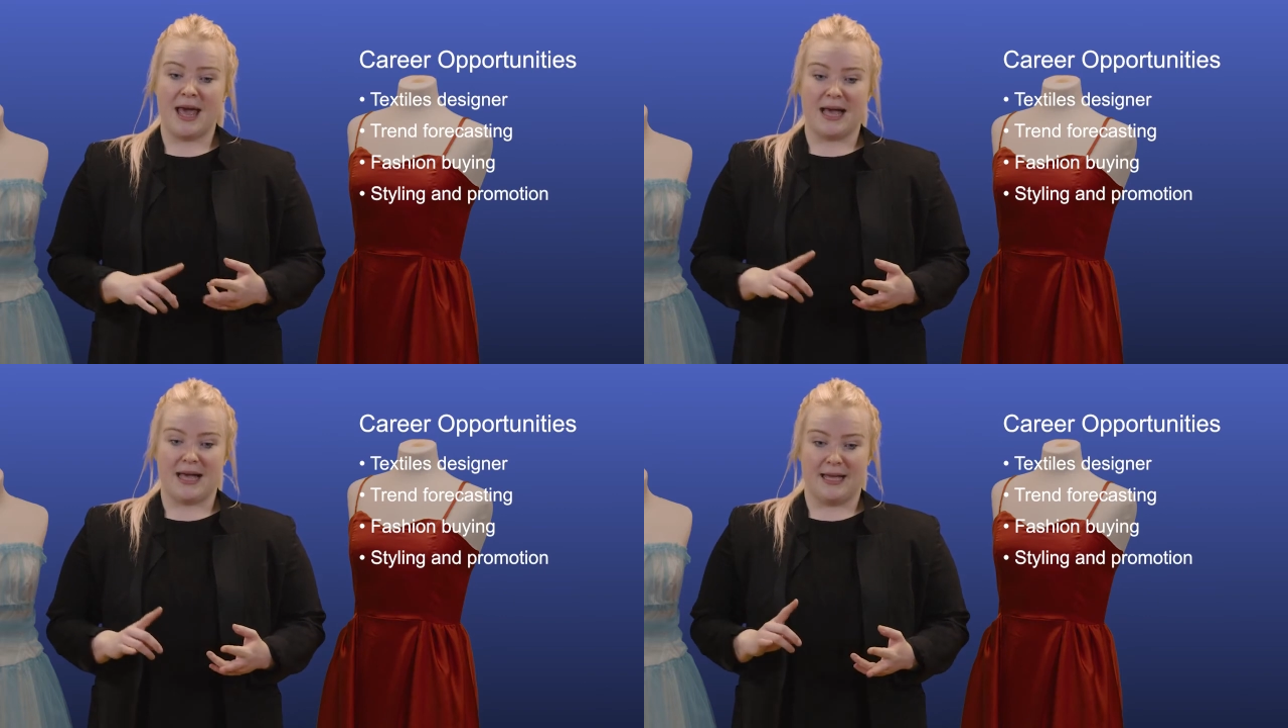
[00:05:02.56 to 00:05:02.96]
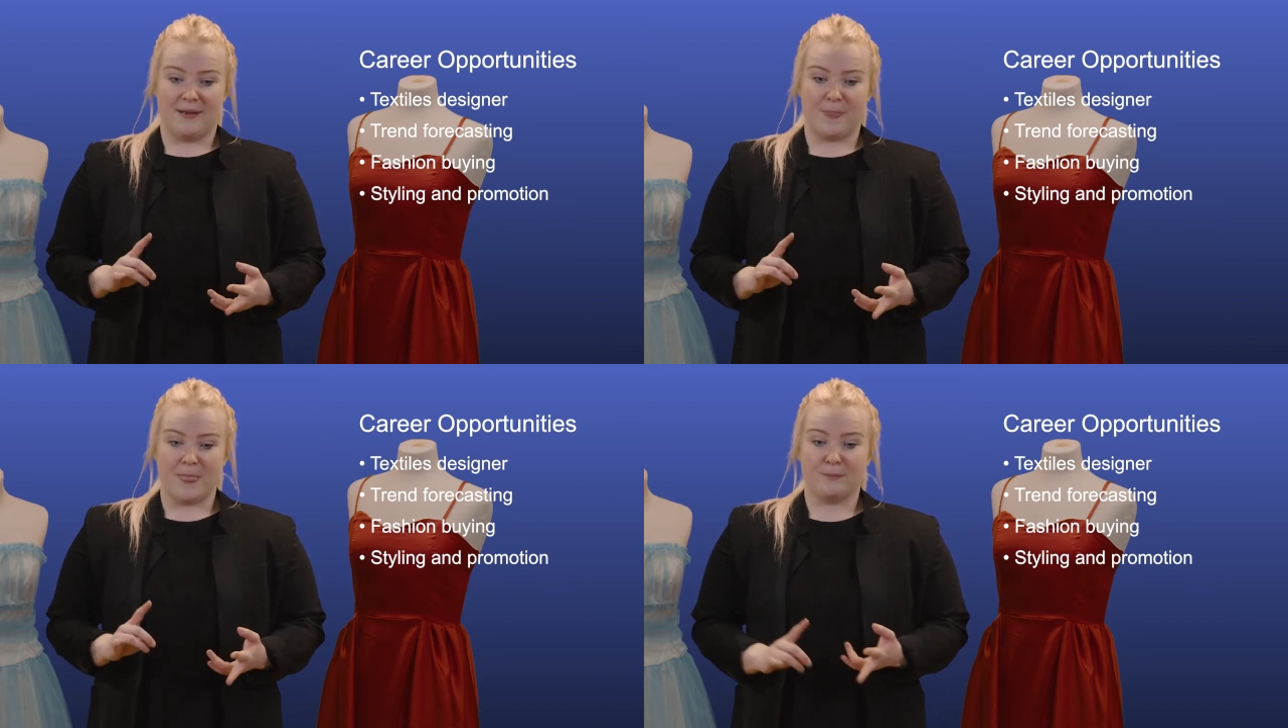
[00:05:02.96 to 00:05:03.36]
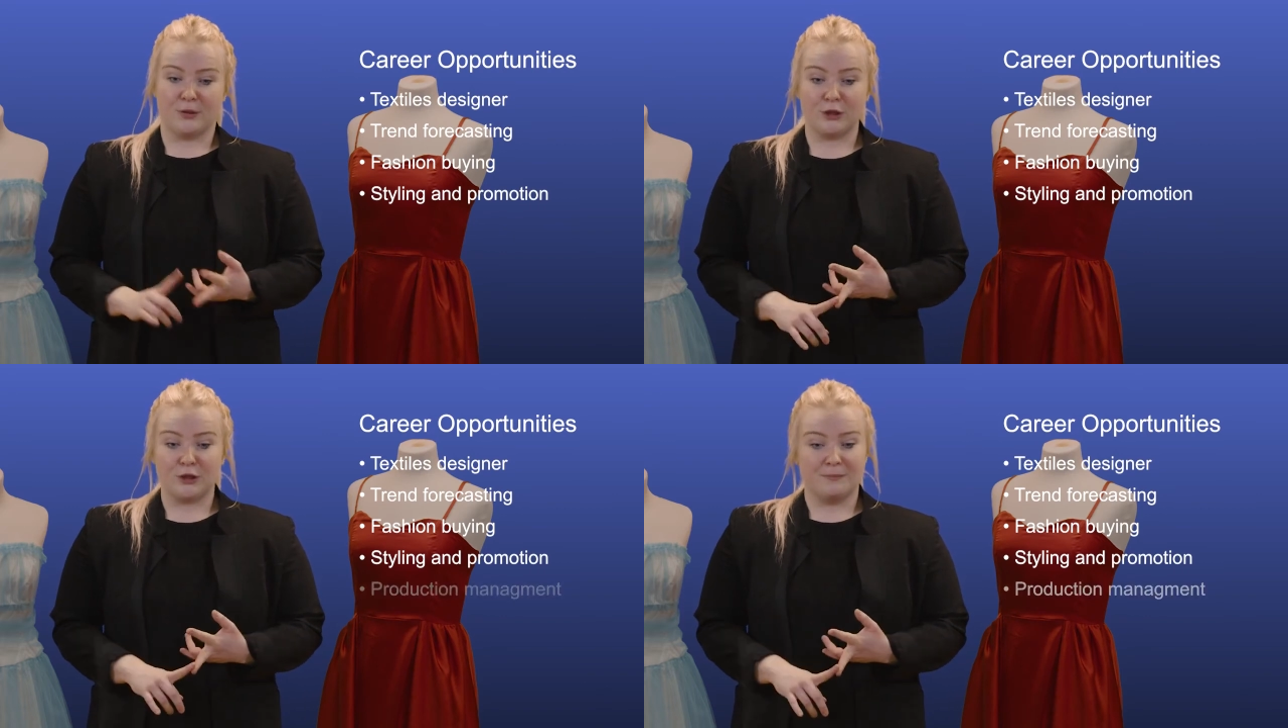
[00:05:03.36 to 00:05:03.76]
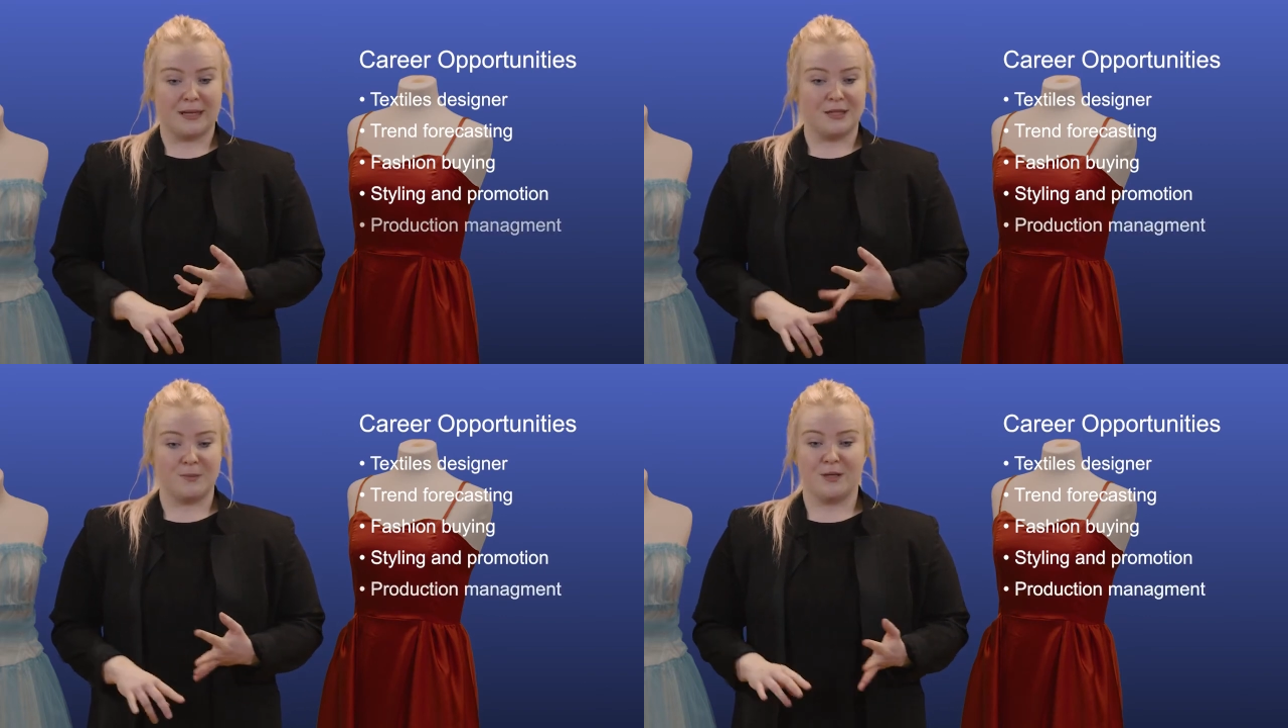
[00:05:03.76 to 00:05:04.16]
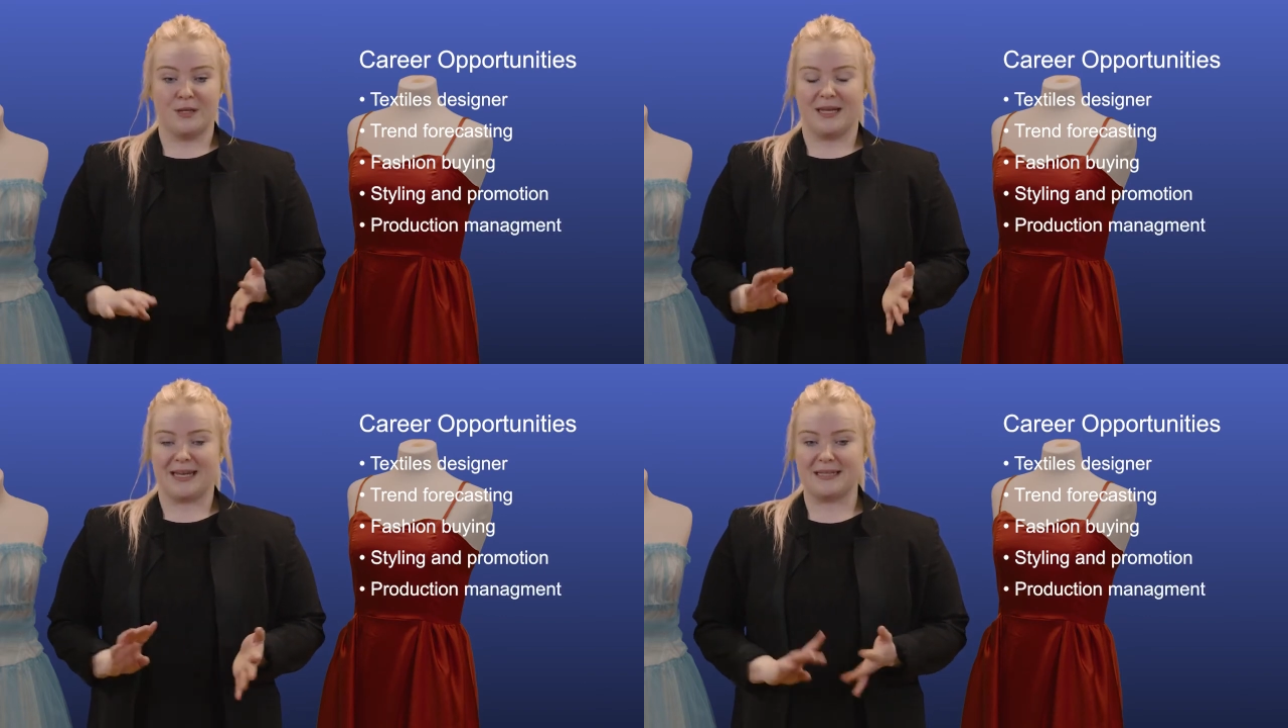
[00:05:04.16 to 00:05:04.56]
production
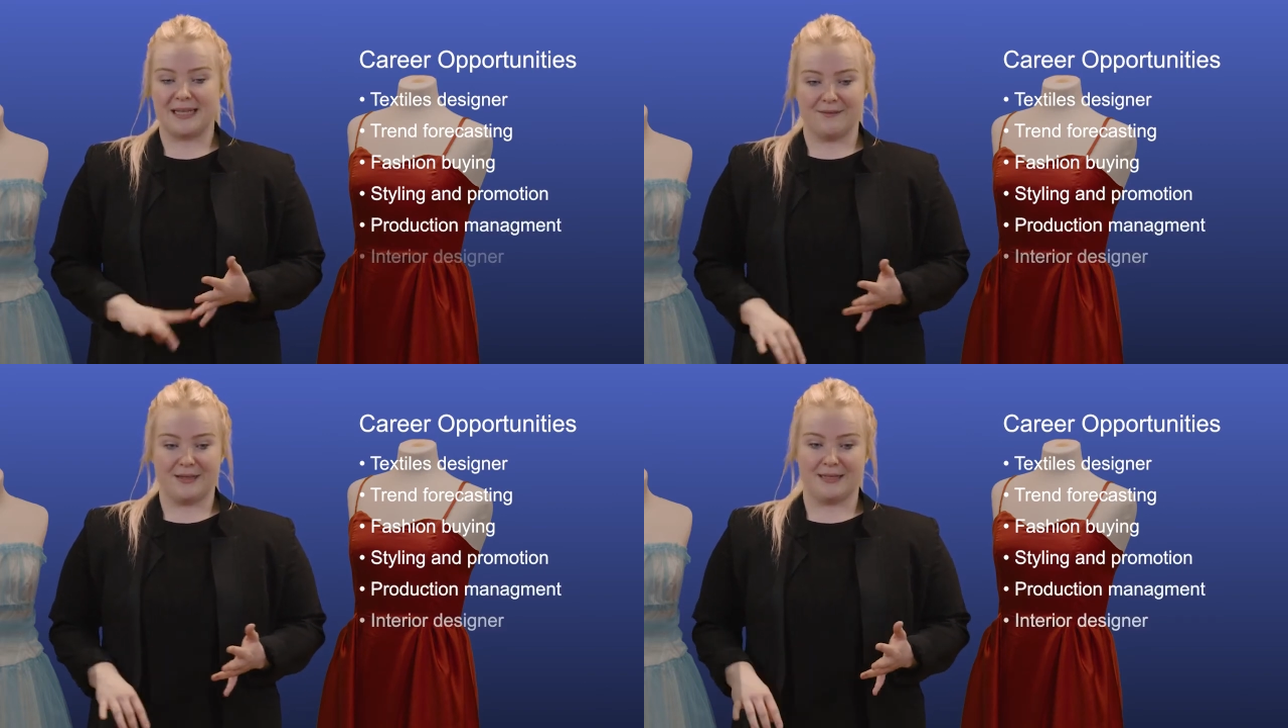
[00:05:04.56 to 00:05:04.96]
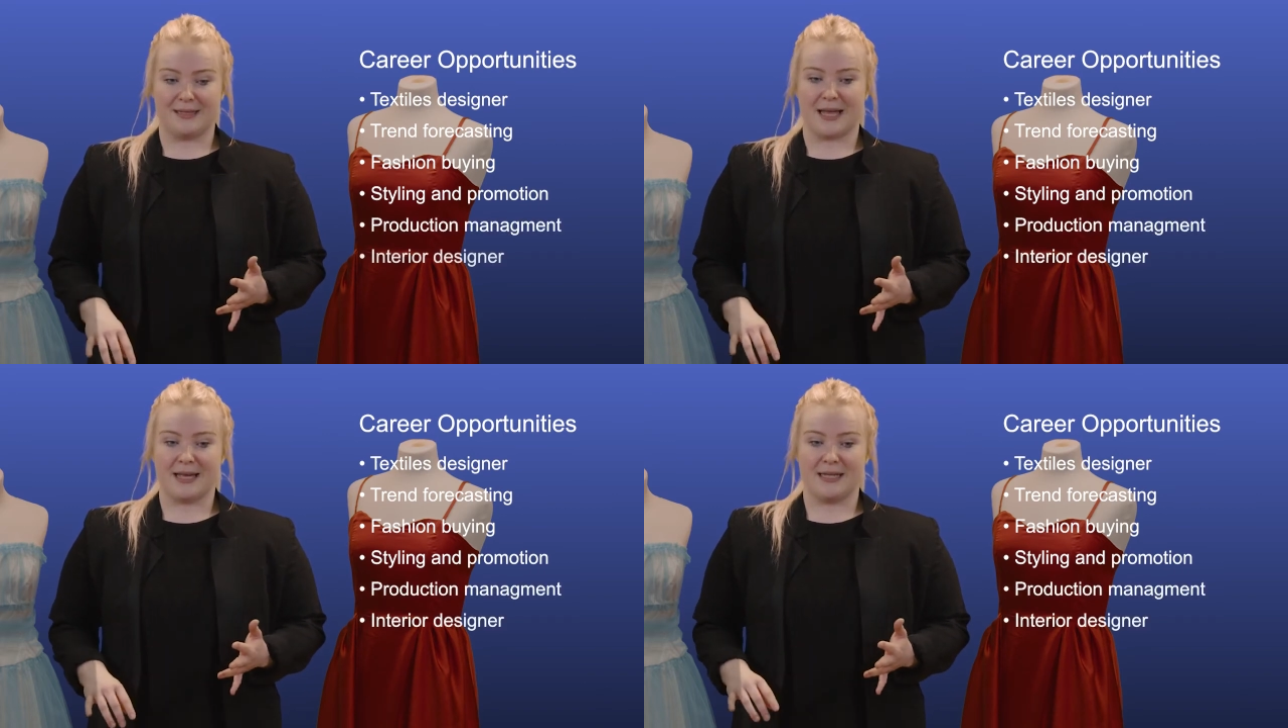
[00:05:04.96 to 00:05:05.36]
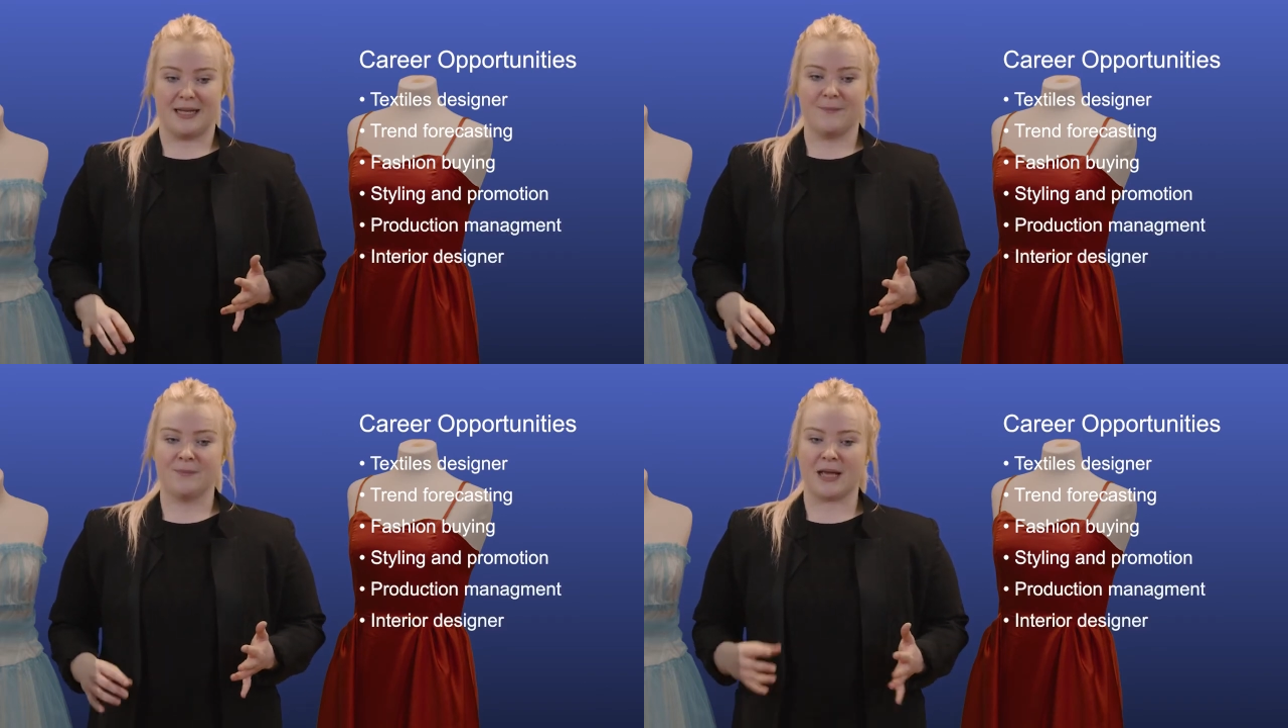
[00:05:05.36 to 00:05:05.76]
management, interior designer,